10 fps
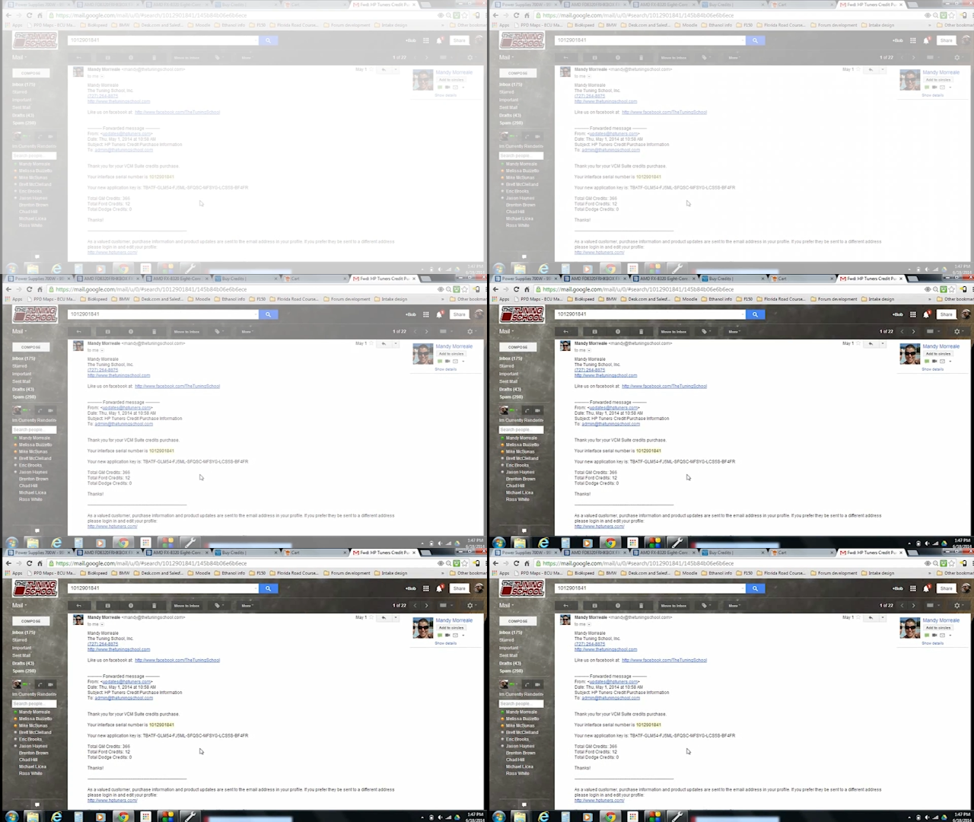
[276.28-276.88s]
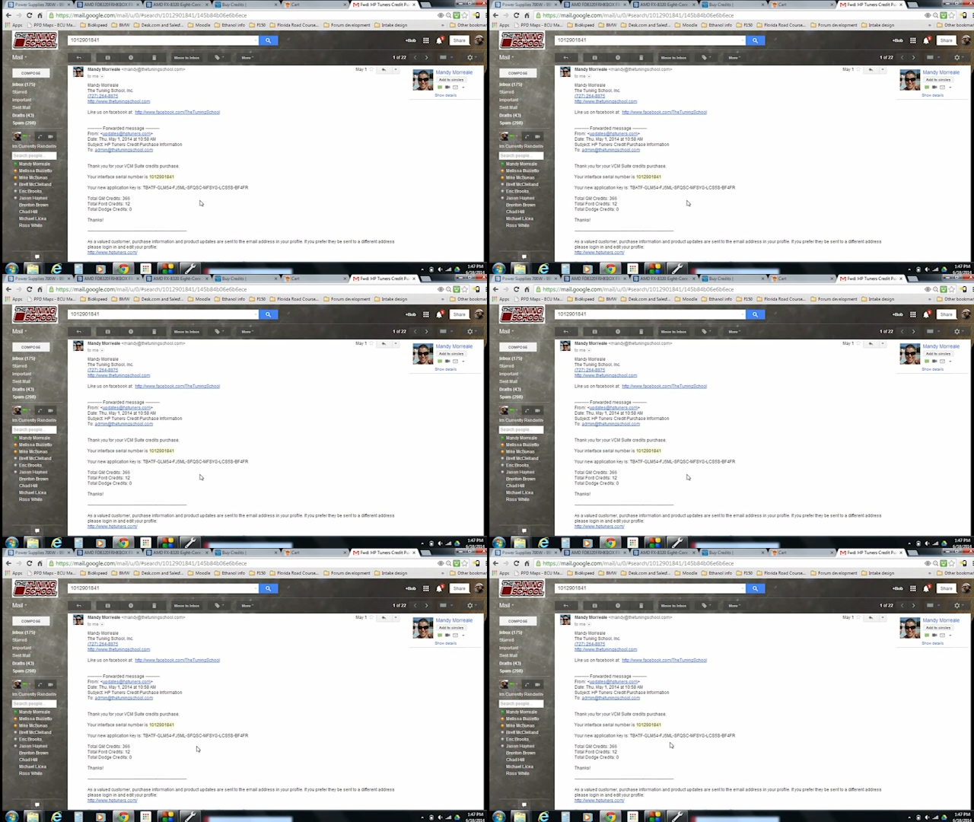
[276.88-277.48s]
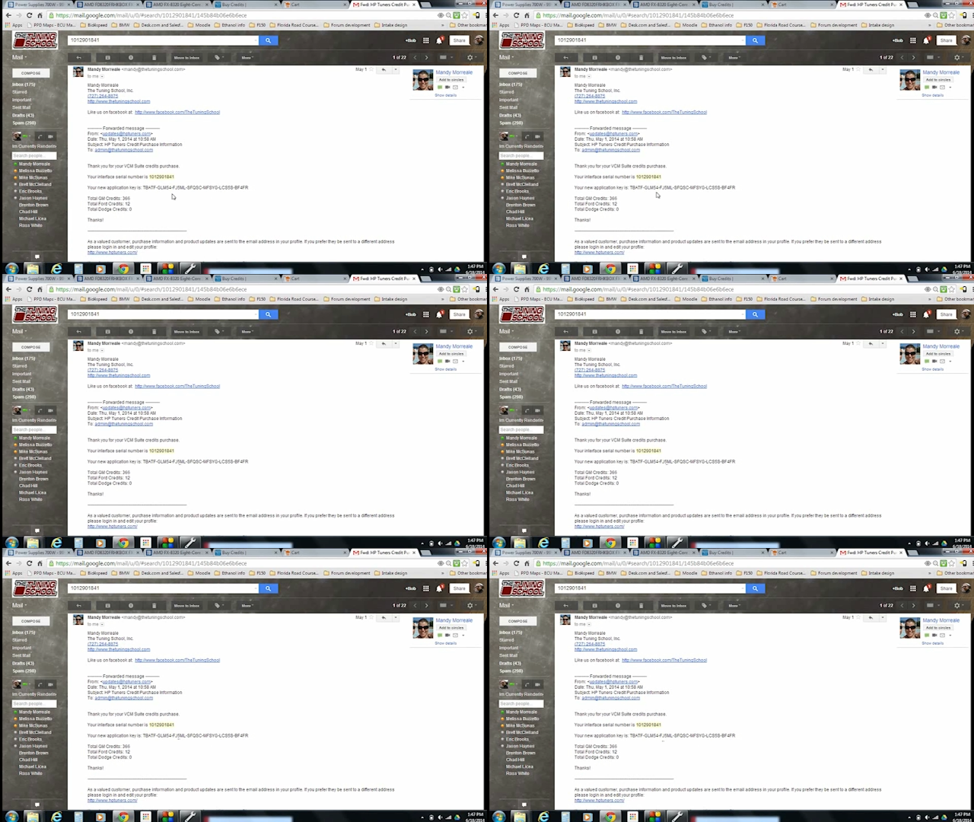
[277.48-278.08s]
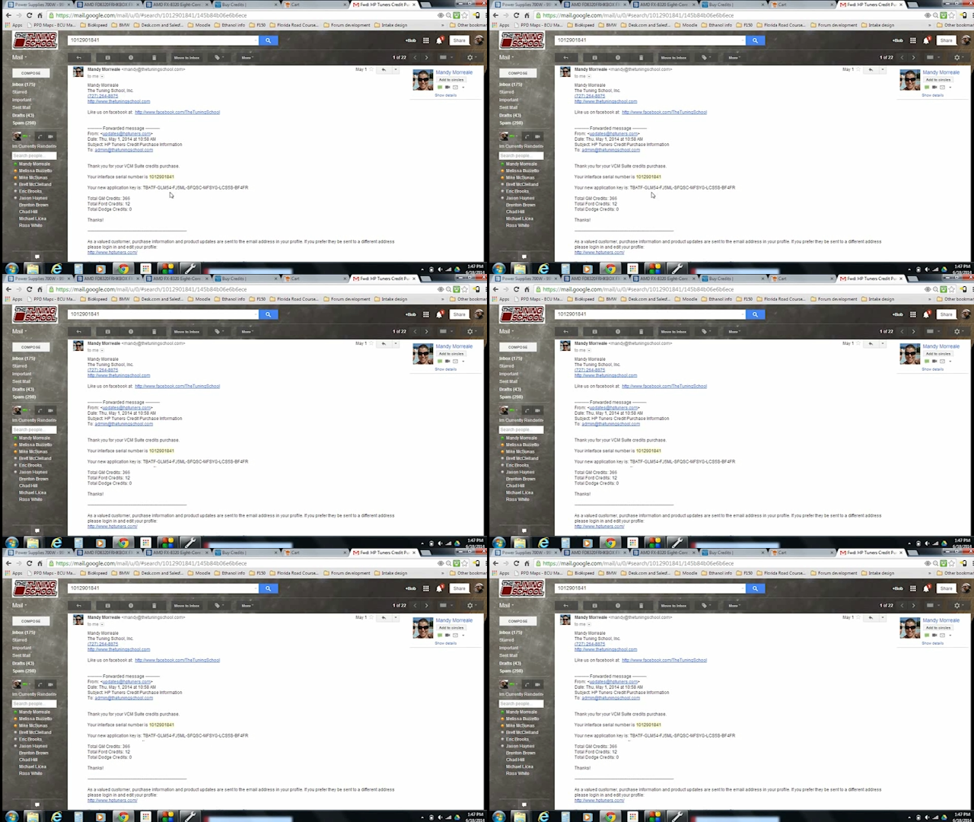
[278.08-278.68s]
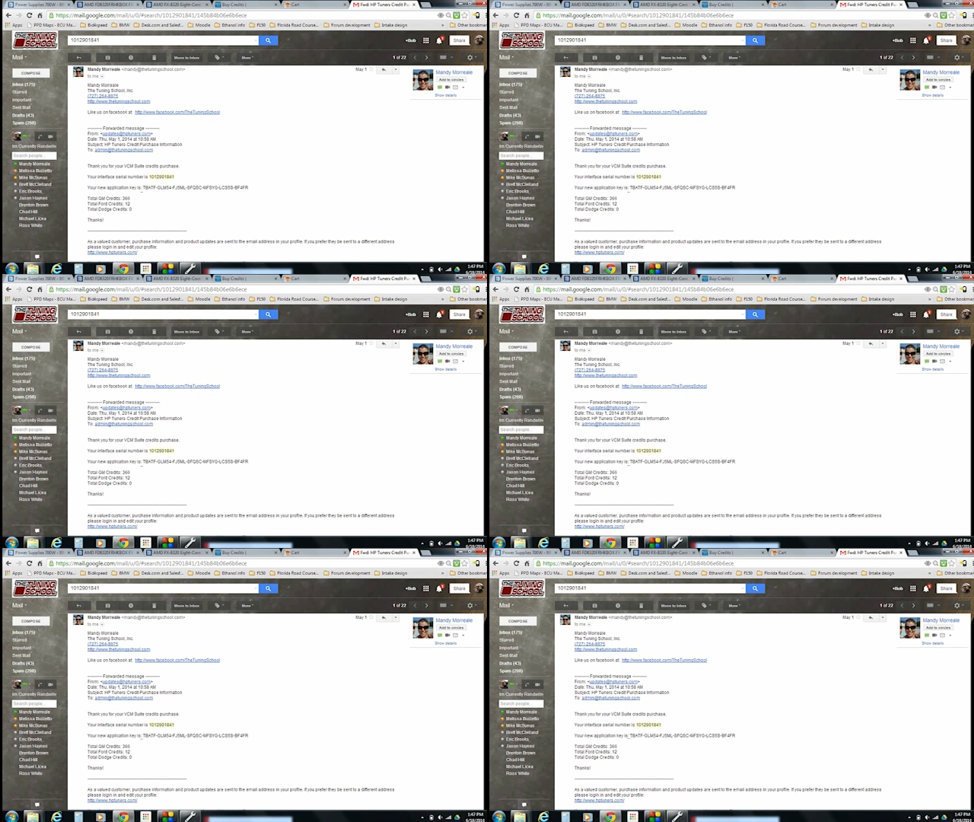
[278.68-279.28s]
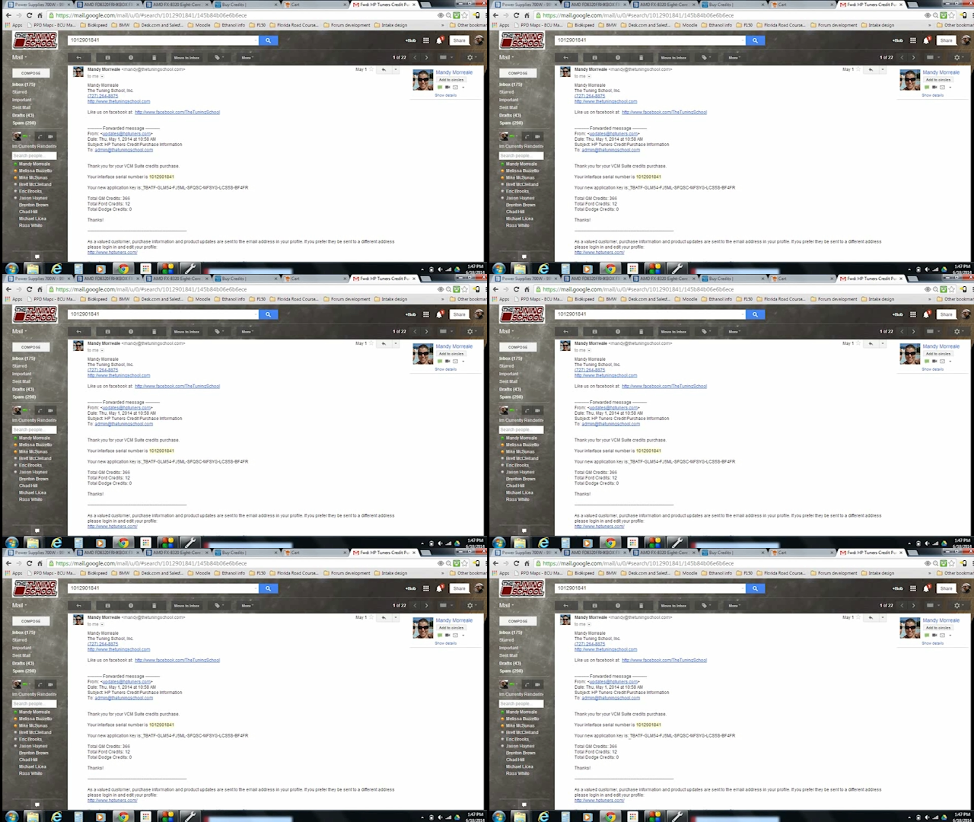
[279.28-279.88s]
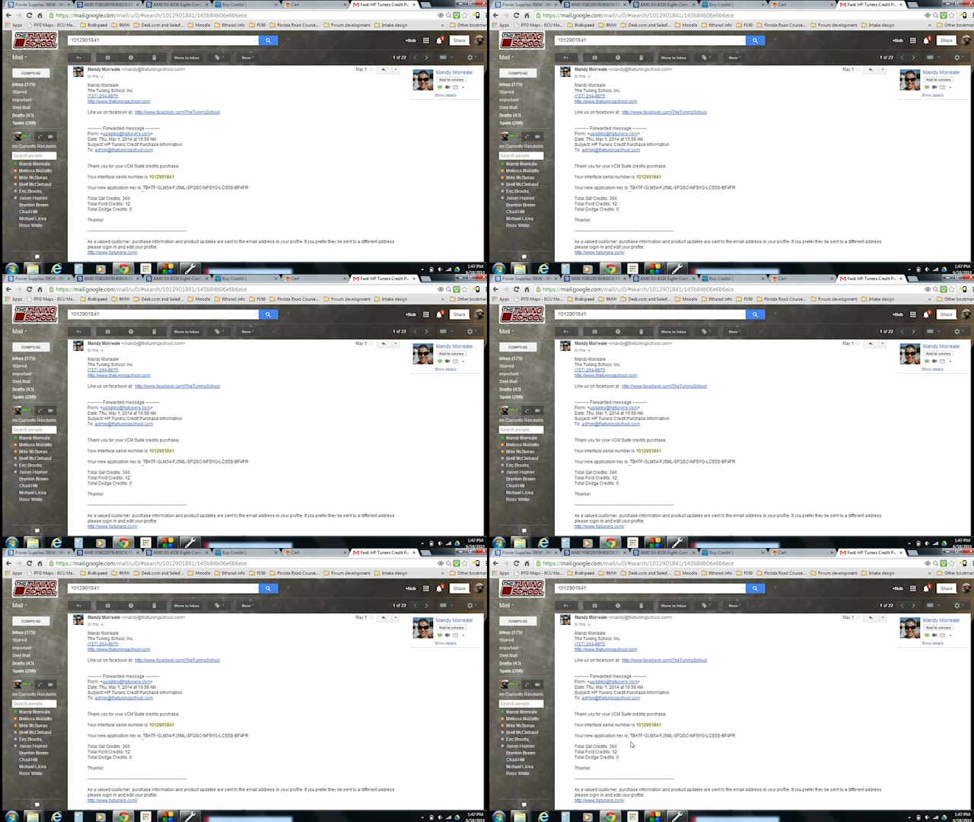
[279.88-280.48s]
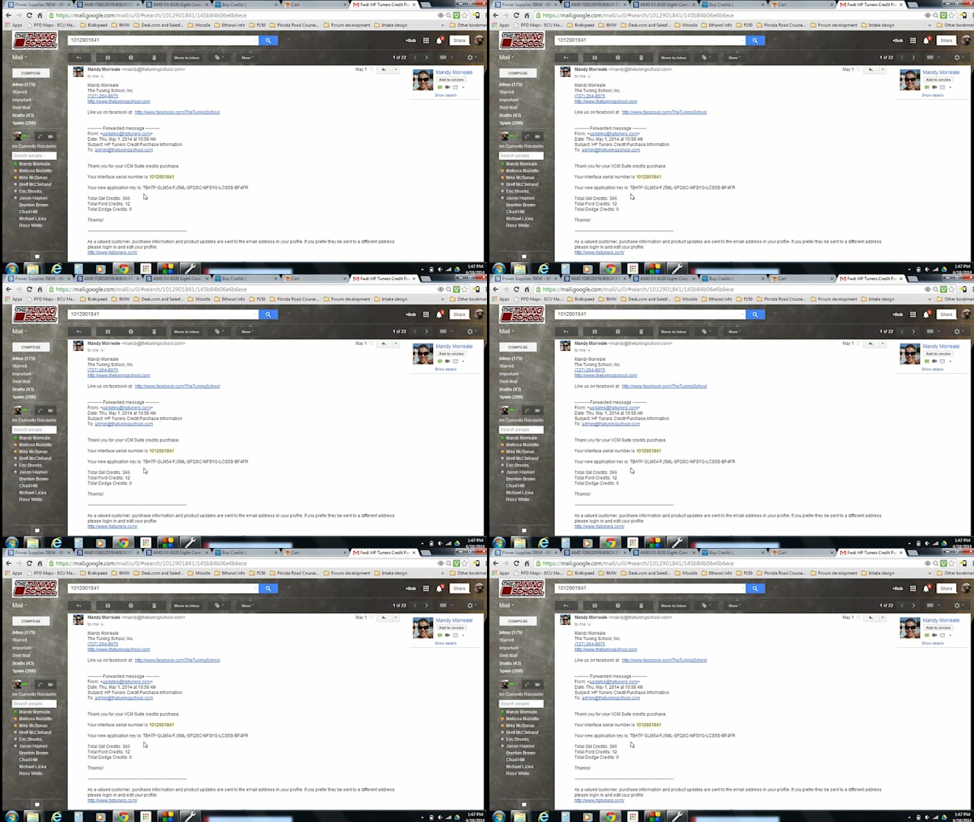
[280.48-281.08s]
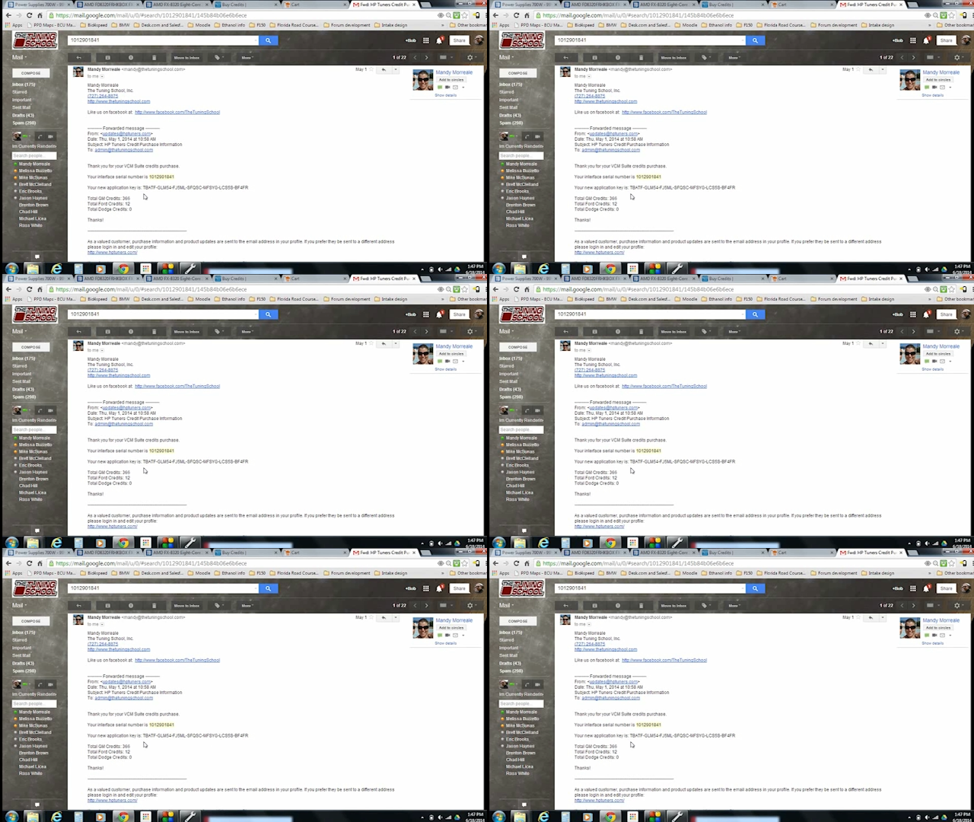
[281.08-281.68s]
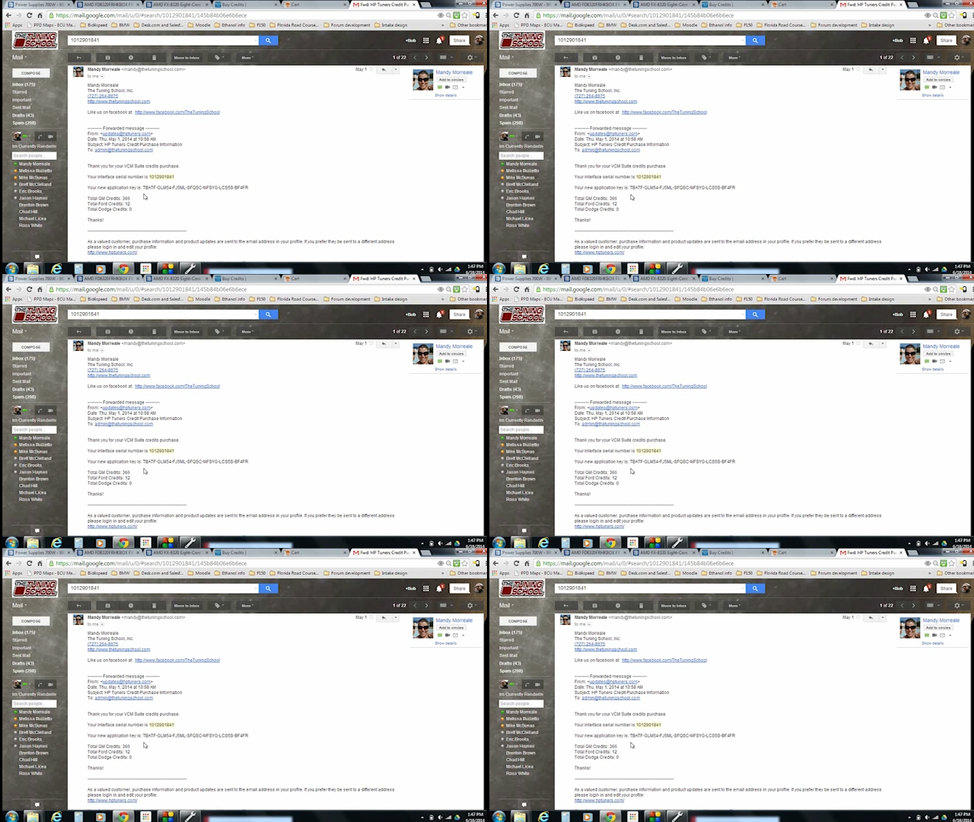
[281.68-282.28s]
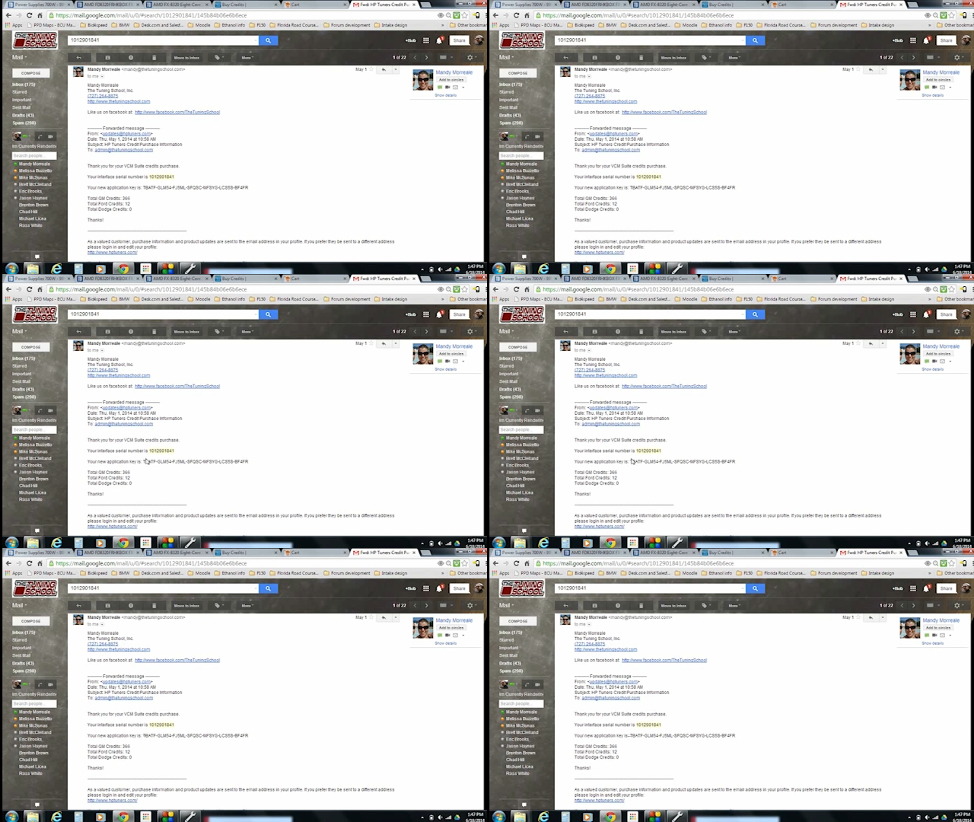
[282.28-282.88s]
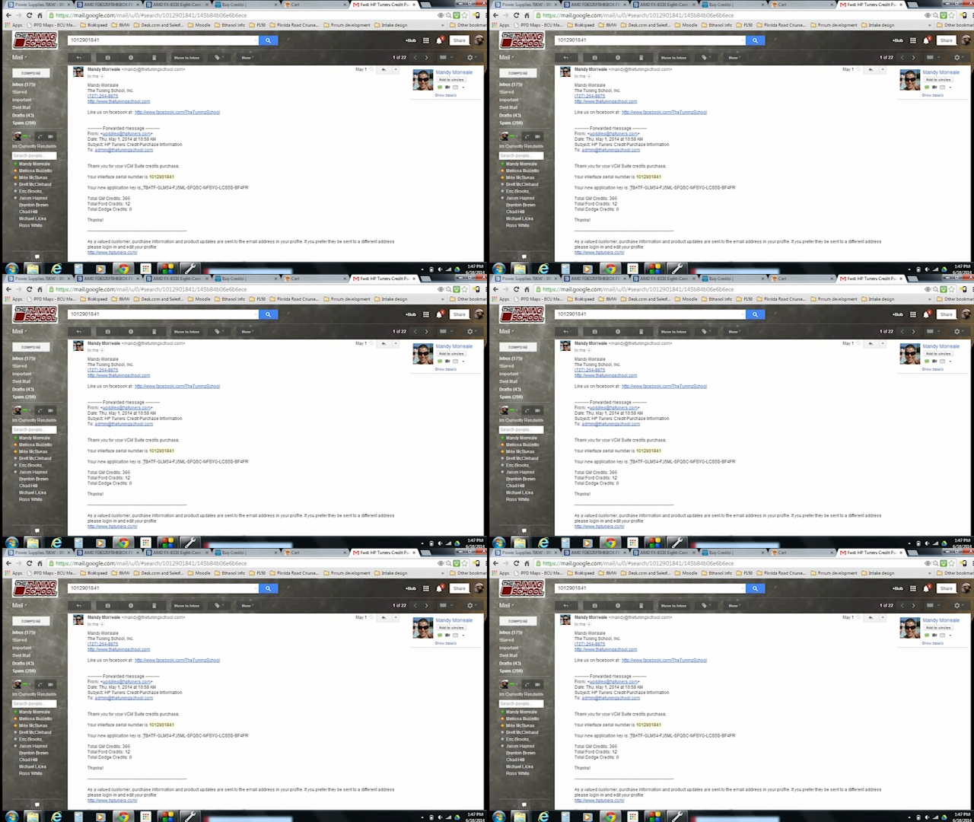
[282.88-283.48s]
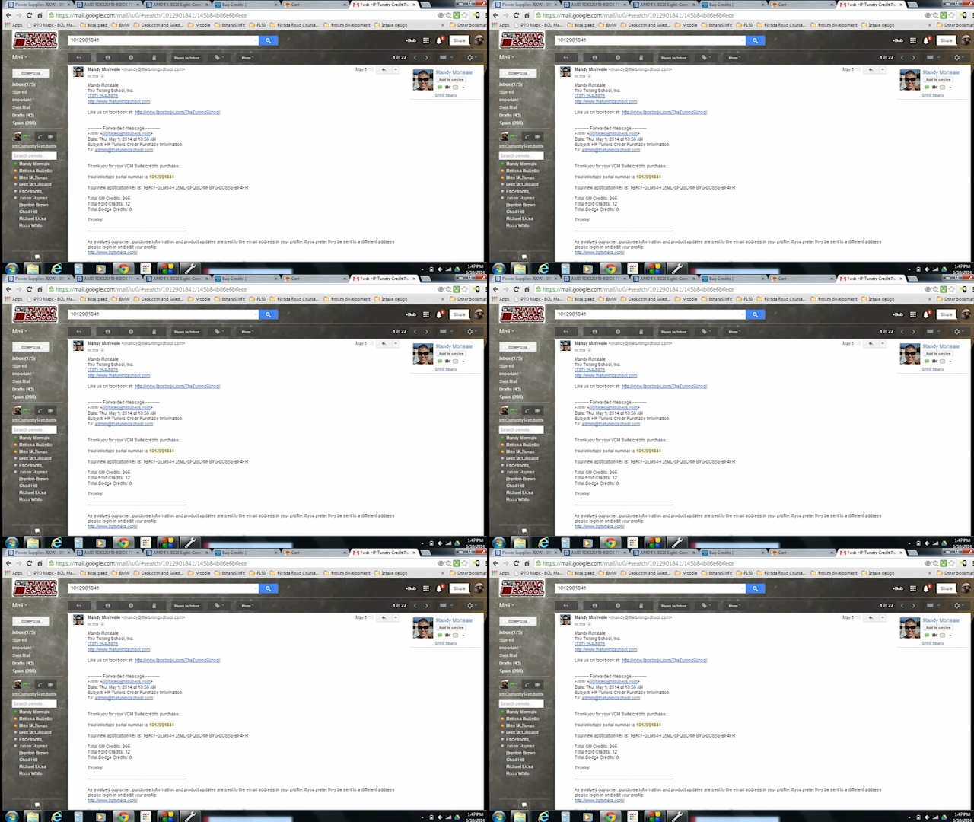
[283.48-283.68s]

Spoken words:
(no speaker visible)